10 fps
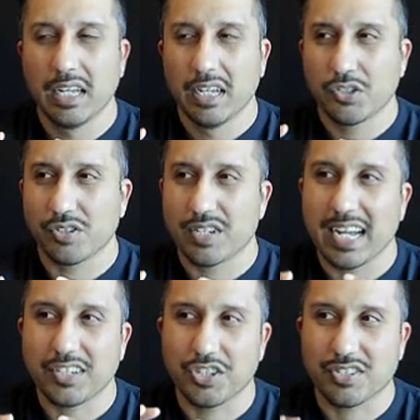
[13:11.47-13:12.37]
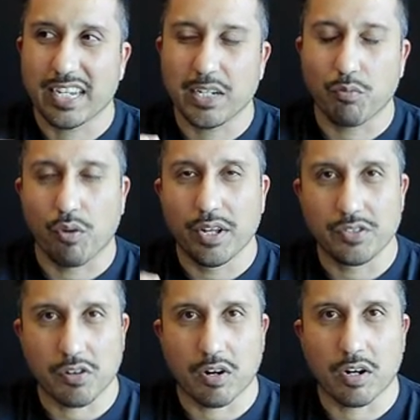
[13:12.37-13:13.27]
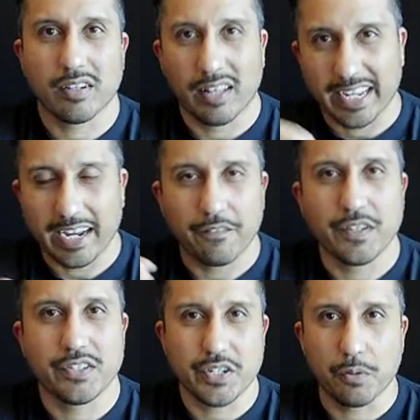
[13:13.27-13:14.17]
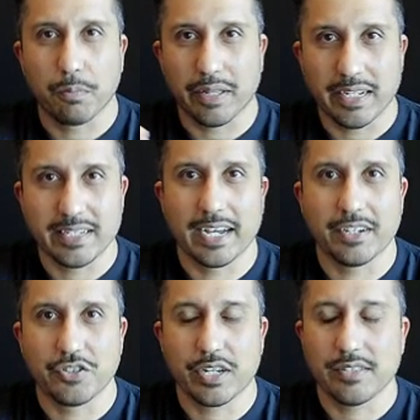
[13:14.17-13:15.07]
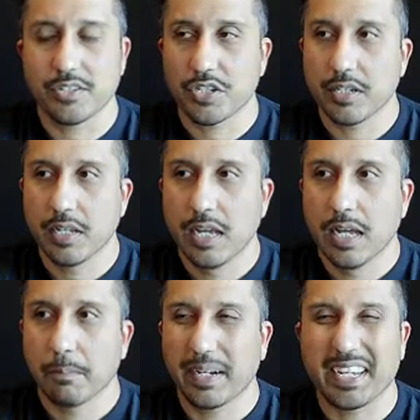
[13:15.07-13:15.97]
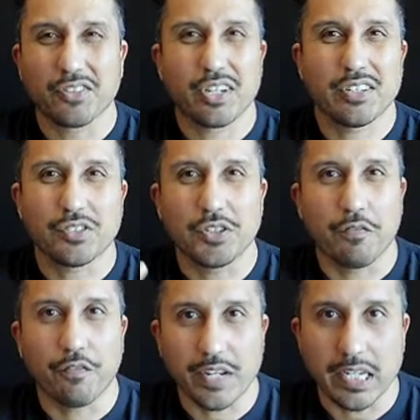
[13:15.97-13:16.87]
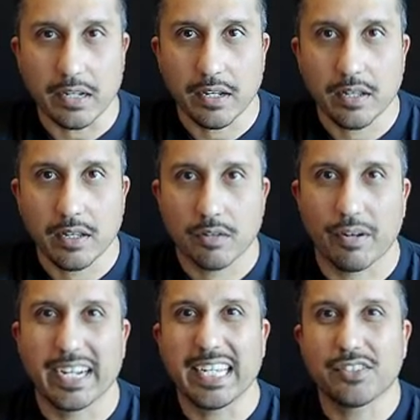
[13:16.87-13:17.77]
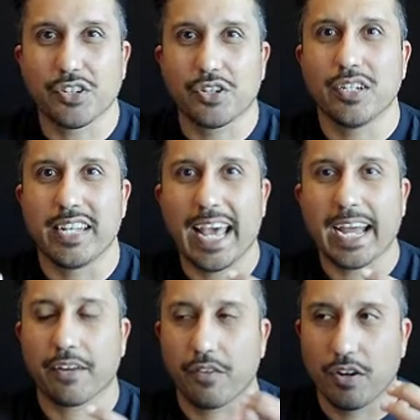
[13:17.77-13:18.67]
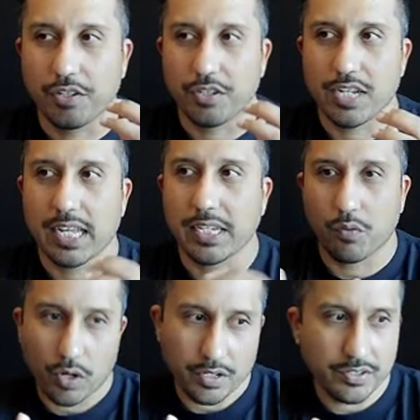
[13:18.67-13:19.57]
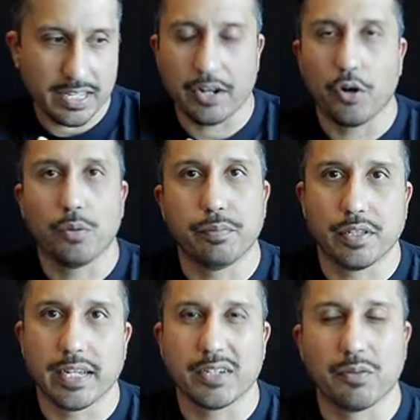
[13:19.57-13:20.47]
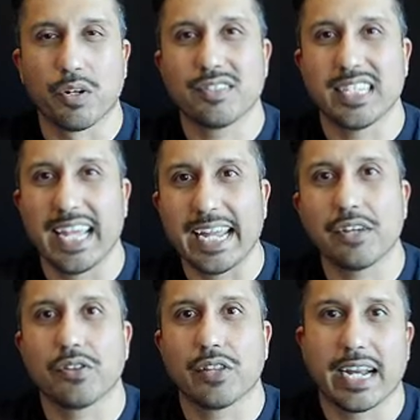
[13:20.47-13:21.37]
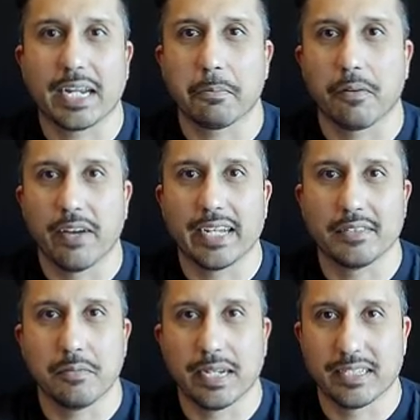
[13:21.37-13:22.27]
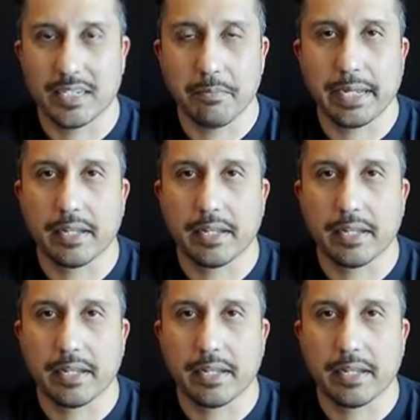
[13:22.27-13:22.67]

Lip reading: So it's not just that he runs hard like every single play down in transition, but he also has good feet, right? He has a good knack for understanding where is that open lane, where is the angle that I can provide to my teammate